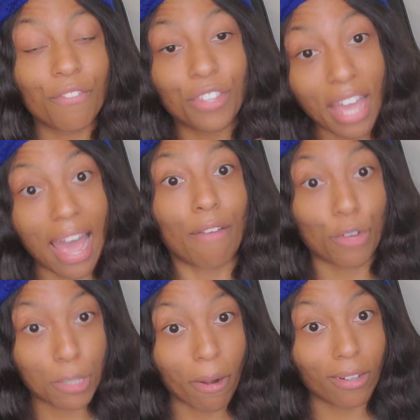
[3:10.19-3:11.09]
for the
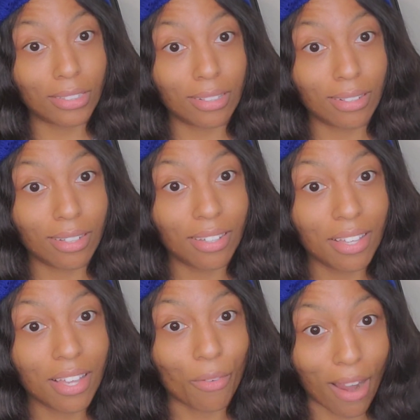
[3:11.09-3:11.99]
average person,
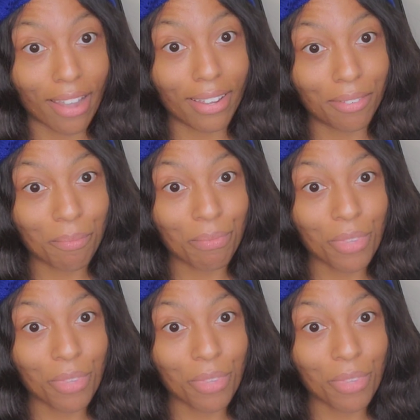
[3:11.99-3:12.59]
right?